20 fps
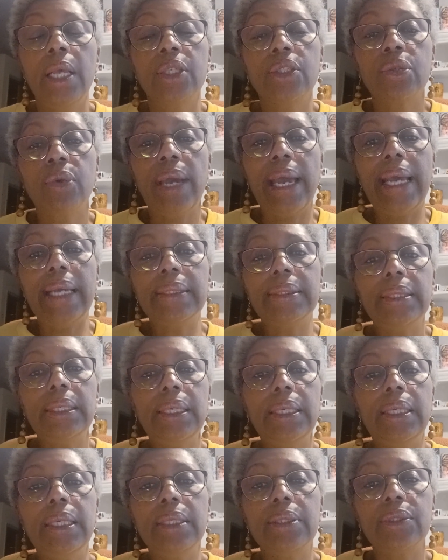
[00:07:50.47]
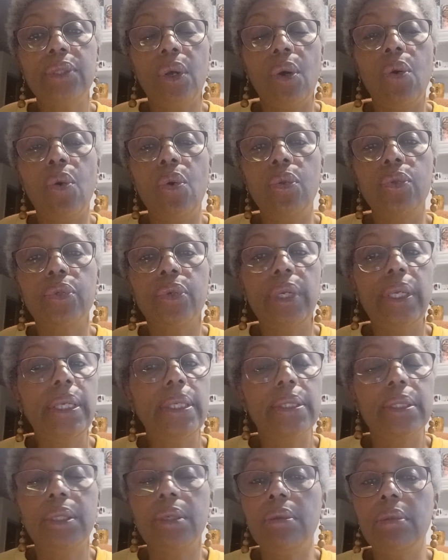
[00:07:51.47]
So as he gets older,
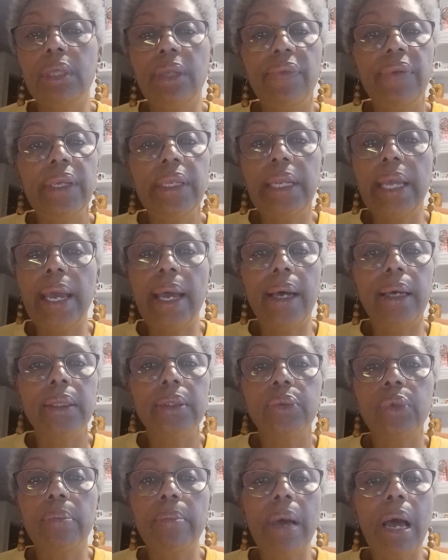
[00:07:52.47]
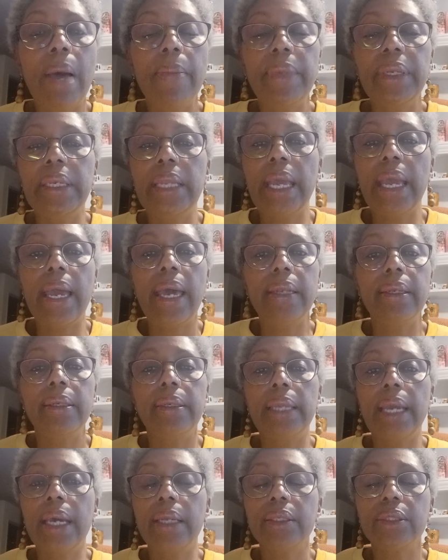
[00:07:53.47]
he's still living in the house with mom and dad,
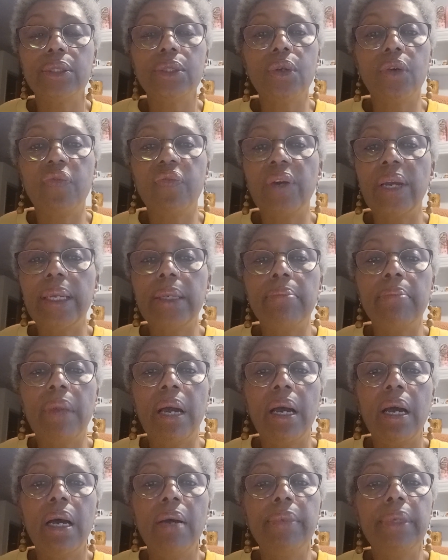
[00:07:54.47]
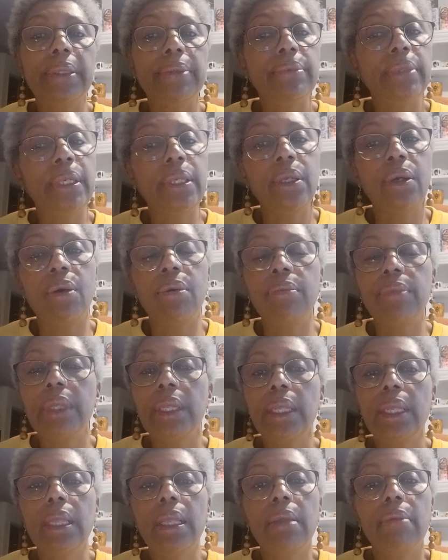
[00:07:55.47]
and dad is still fighting mom, and you know,
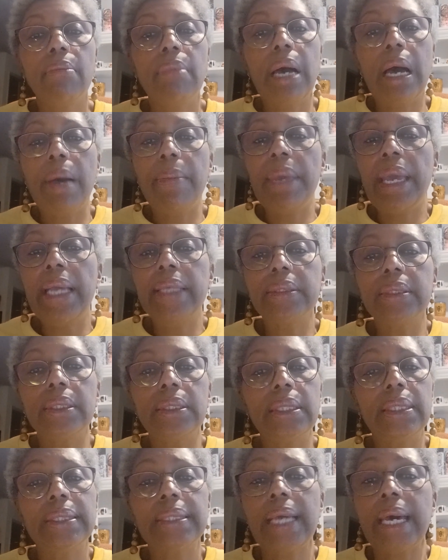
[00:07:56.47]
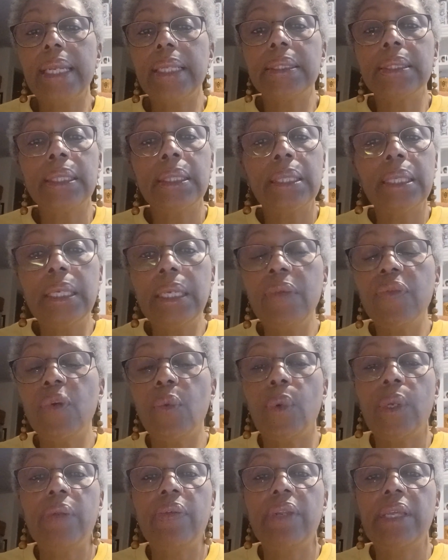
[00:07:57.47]
mom hasn't decided to leave or
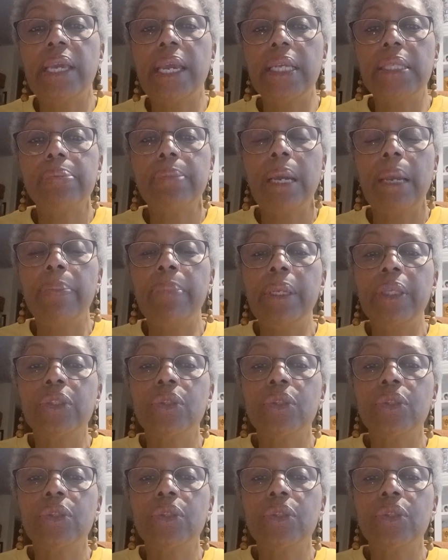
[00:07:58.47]
whatever the case might be.